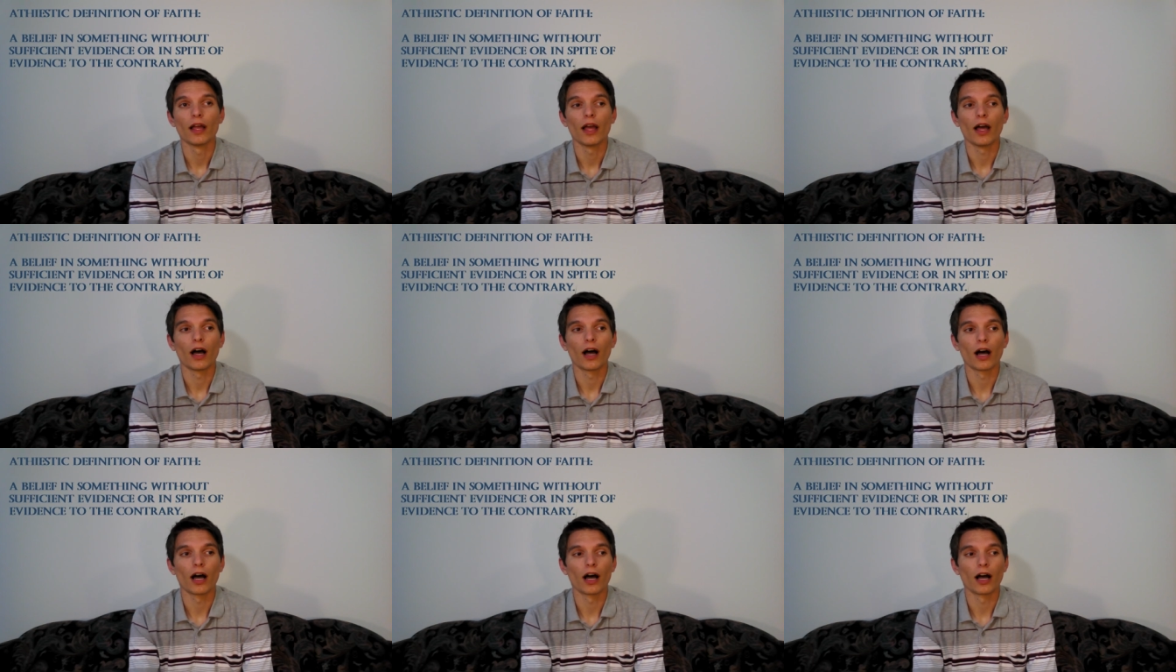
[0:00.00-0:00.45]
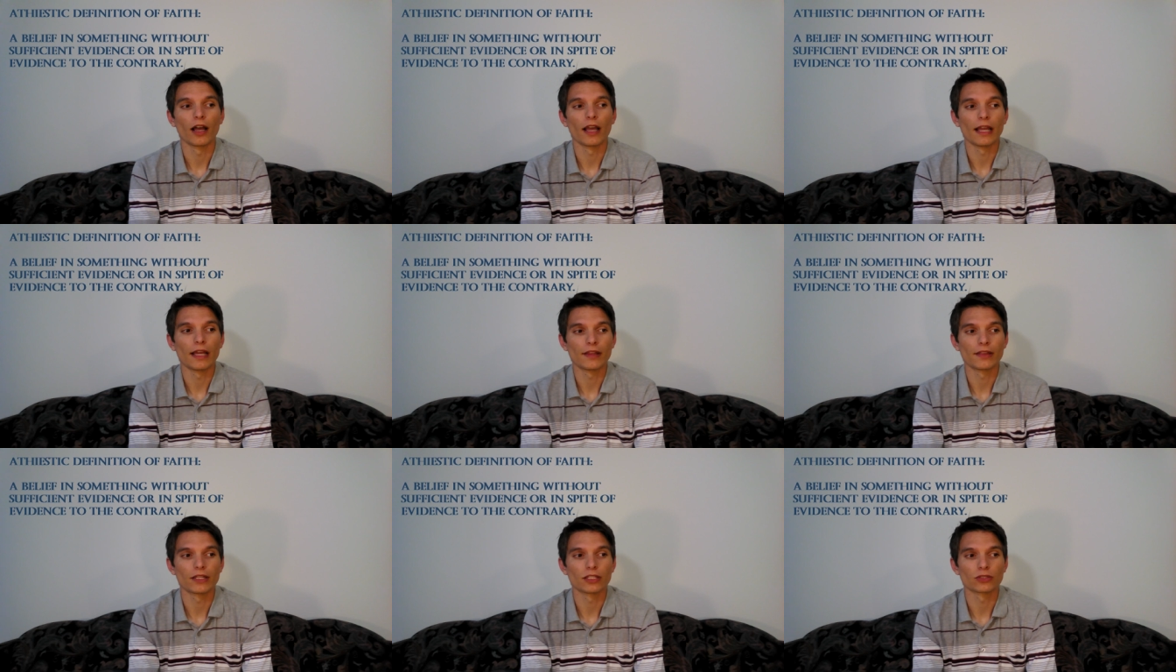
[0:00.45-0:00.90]
uh,
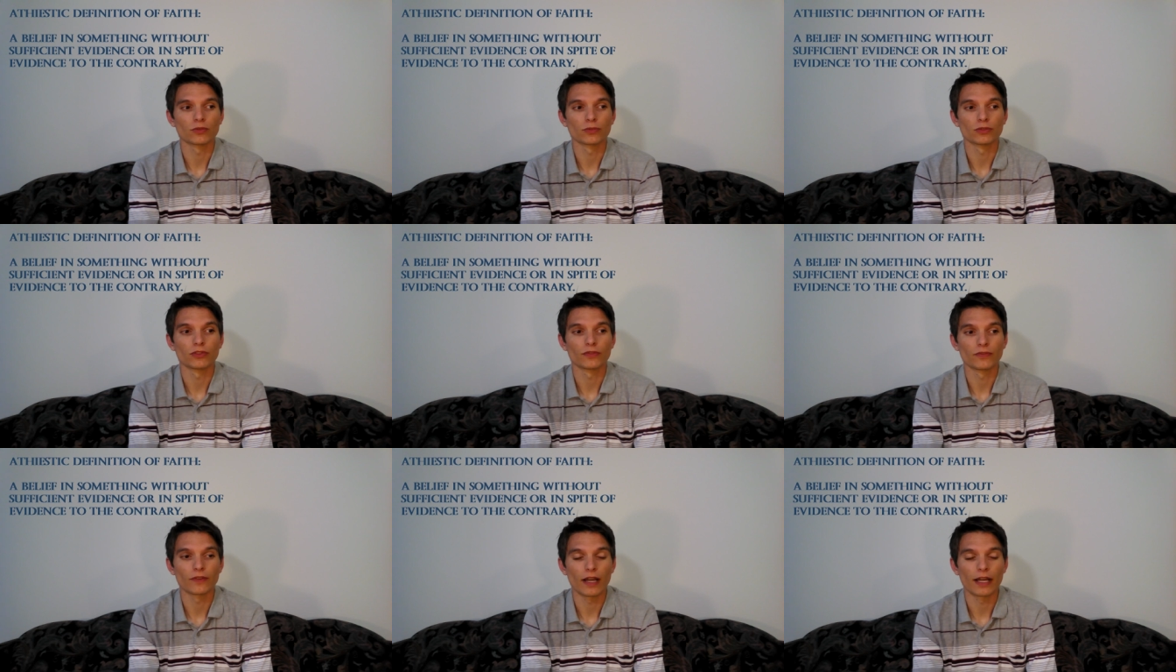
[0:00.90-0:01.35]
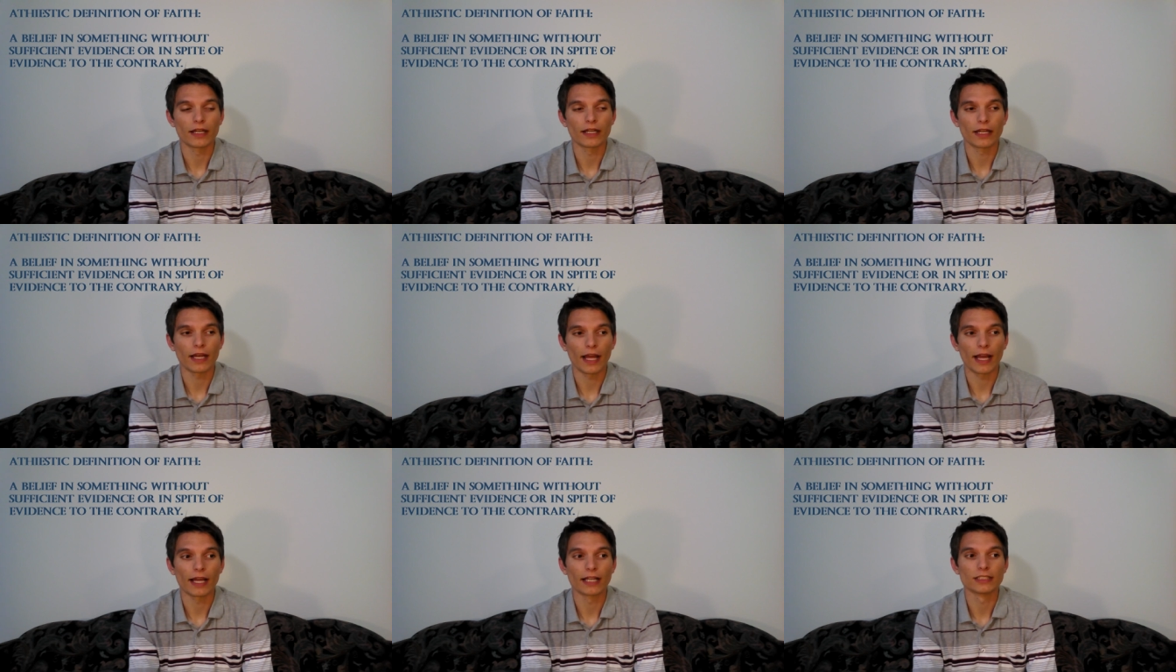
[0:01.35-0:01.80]
atheists would define
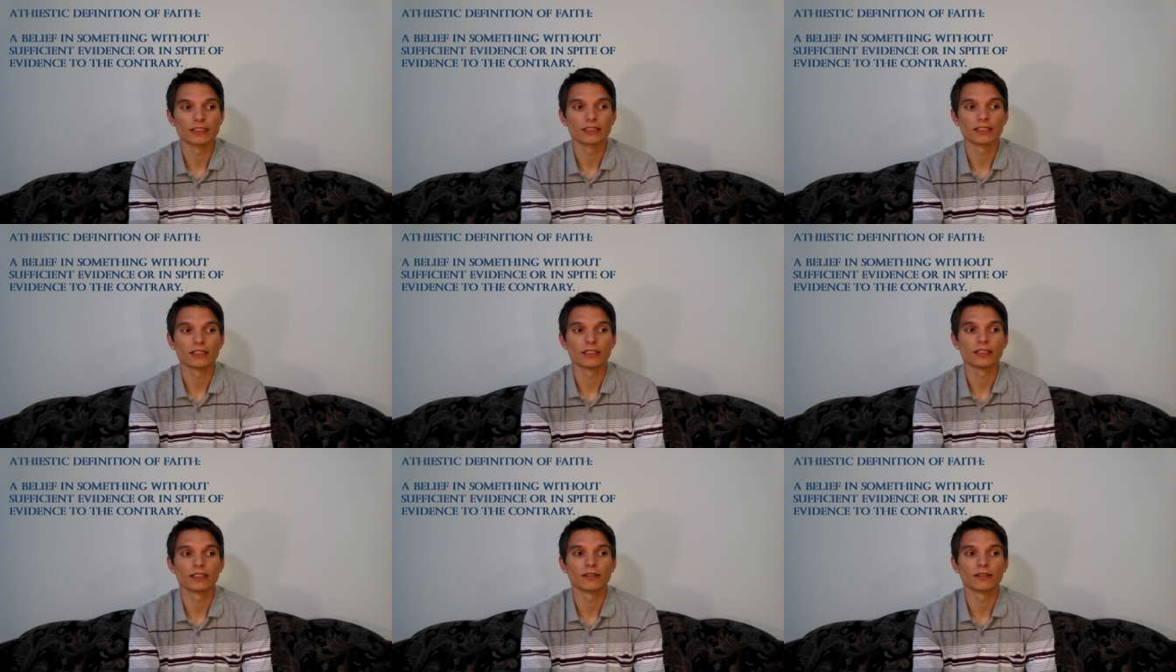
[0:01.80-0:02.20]
it as